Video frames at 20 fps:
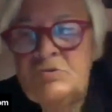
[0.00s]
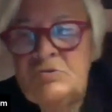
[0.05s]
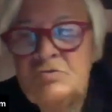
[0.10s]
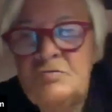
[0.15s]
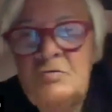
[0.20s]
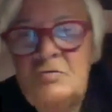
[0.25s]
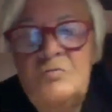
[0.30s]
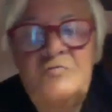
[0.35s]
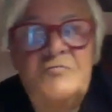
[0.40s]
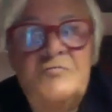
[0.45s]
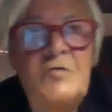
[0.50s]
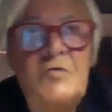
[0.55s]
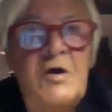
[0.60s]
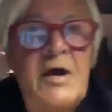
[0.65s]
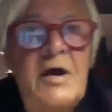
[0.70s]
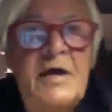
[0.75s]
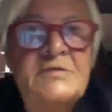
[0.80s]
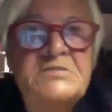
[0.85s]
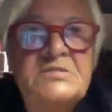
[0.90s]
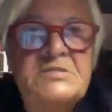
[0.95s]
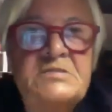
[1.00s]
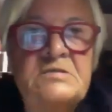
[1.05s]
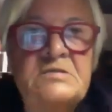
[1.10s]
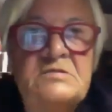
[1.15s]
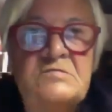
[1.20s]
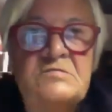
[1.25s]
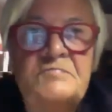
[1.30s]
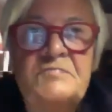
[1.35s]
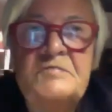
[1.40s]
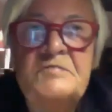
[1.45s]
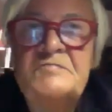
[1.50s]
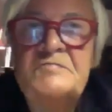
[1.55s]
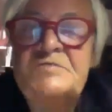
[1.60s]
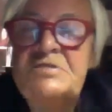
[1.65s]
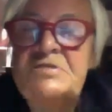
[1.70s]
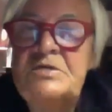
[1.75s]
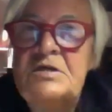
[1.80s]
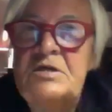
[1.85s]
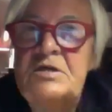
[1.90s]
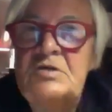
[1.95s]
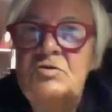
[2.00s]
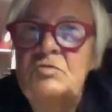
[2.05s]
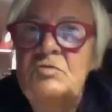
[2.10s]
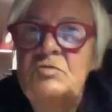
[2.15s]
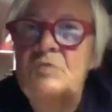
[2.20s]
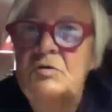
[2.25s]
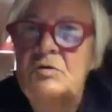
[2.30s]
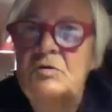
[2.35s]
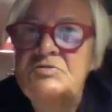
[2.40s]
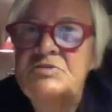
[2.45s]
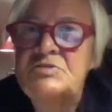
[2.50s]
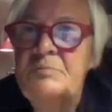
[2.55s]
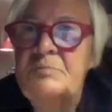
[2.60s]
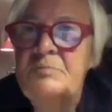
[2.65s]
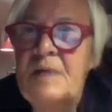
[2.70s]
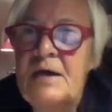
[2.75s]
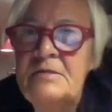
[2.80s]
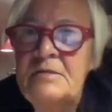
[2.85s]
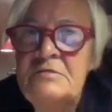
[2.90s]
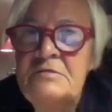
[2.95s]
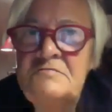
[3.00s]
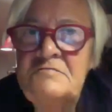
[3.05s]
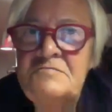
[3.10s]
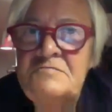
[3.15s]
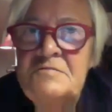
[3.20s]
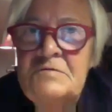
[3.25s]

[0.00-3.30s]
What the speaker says: to 450 euros a month.